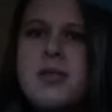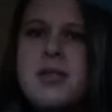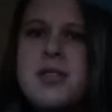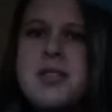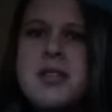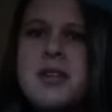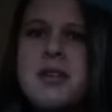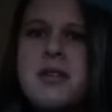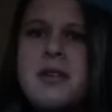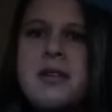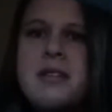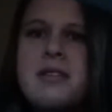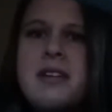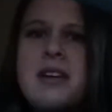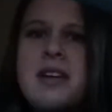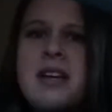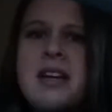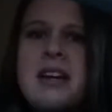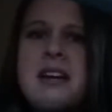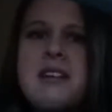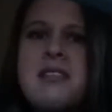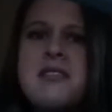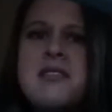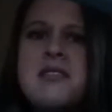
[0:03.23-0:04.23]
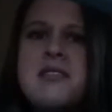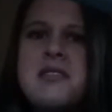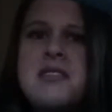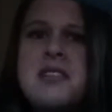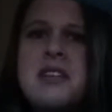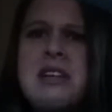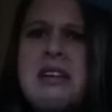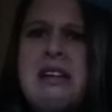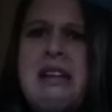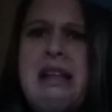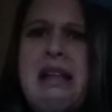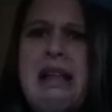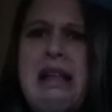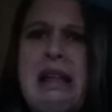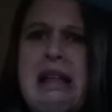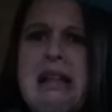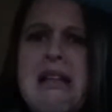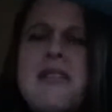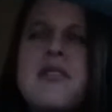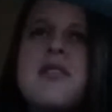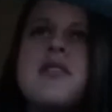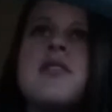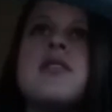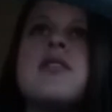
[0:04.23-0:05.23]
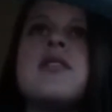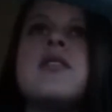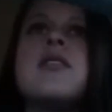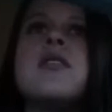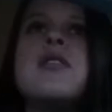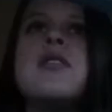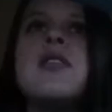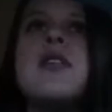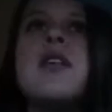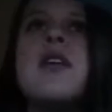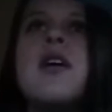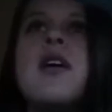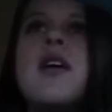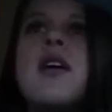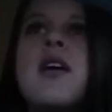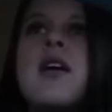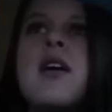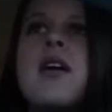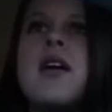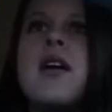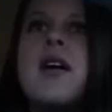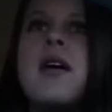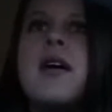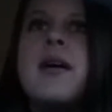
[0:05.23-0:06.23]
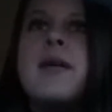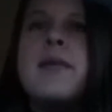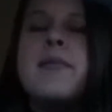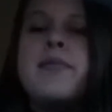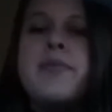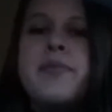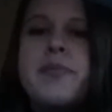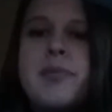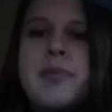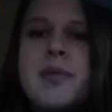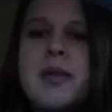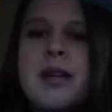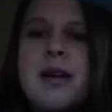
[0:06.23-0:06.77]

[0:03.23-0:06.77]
it's going right now. Uh, um,